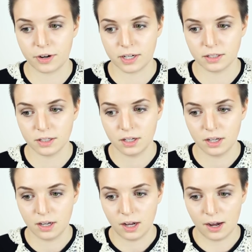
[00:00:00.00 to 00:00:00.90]
friend.
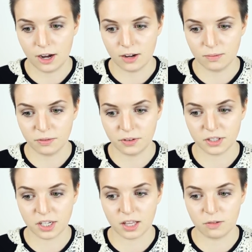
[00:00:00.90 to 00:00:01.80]
Um, for
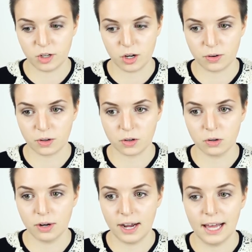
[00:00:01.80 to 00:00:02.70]
the sake of the video, I'm going to
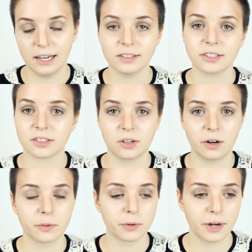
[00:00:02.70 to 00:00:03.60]
call her Alice. It's
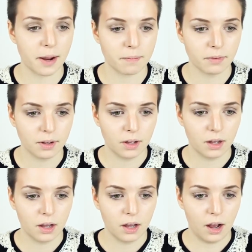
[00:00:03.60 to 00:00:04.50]
not her real name.
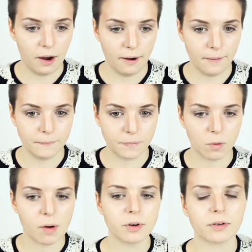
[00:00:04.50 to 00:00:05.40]
Um,
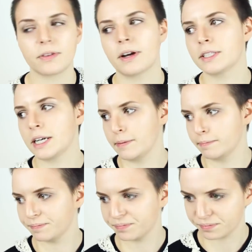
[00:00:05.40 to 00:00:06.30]
when we were
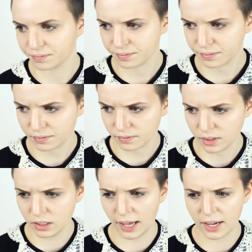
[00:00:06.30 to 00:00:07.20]
13,
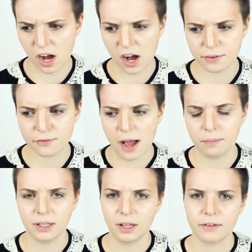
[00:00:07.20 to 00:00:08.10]
like her
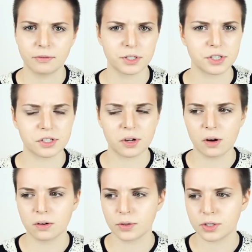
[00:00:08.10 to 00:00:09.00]
family life was
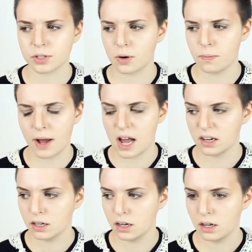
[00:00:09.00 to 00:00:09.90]
so so
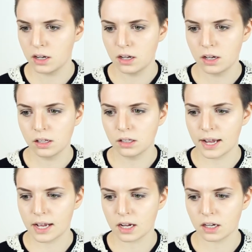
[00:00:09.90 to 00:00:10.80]
bad
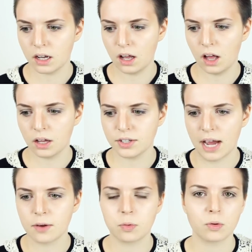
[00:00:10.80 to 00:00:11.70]
like her
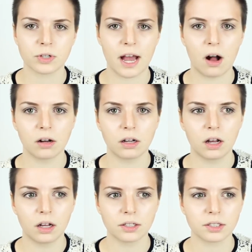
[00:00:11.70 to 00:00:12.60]
dad walked out
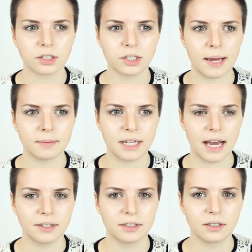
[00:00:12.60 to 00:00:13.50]
her
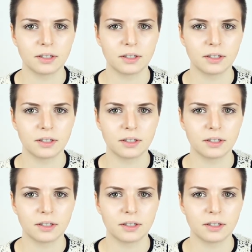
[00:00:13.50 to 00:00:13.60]
stepdad